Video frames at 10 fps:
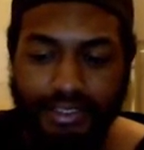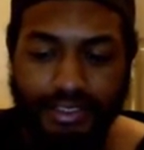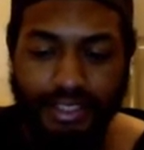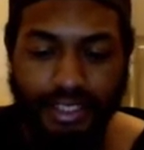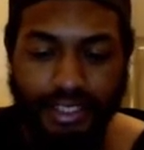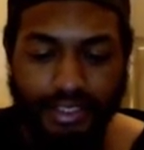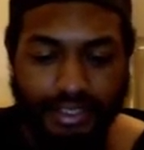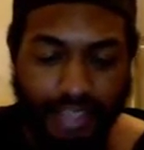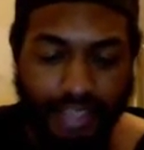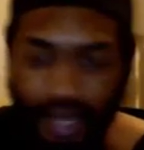In
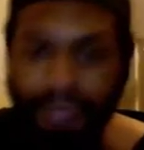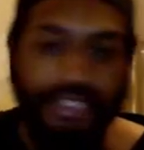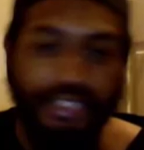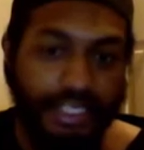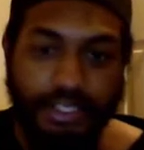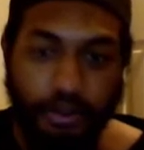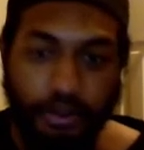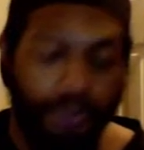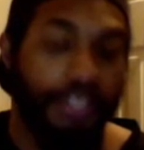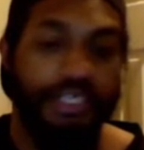the caption says,
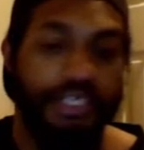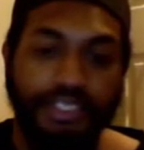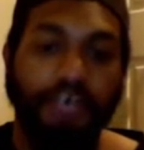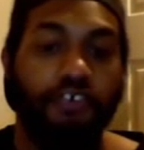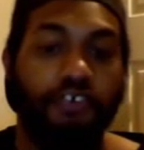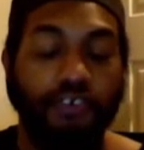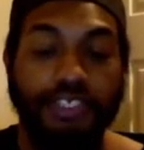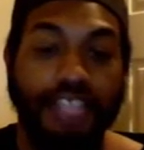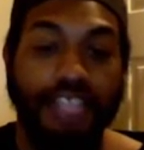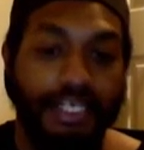30 years ago, 4
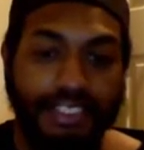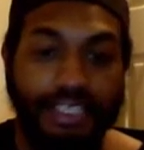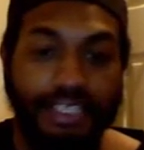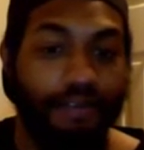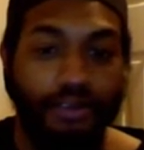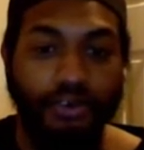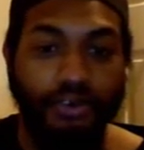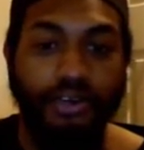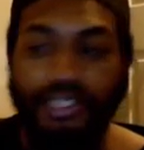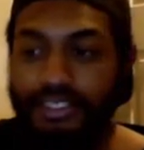scientists saved New
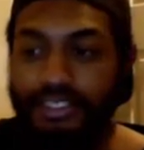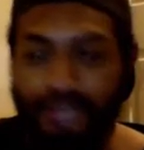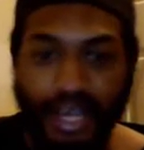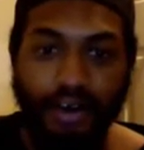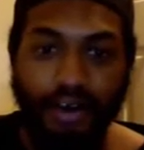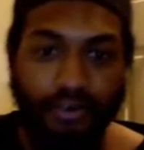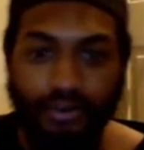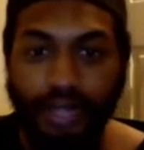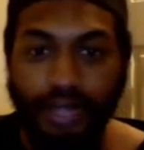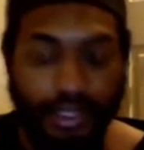York, and now
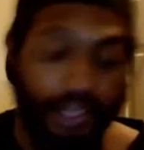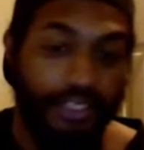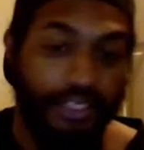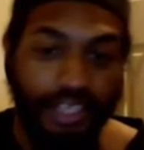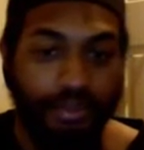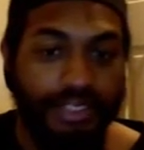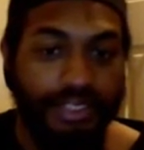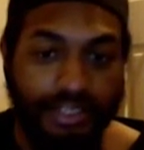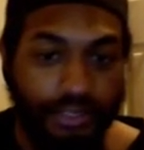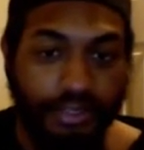another team
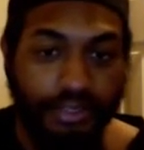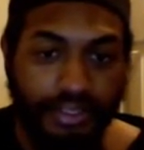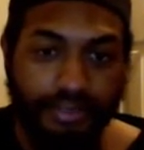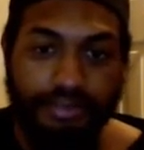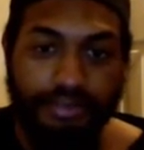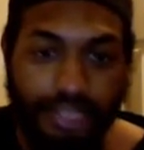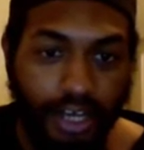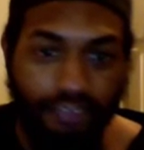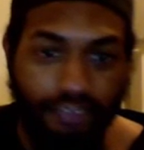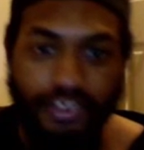is doing
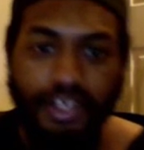stuff.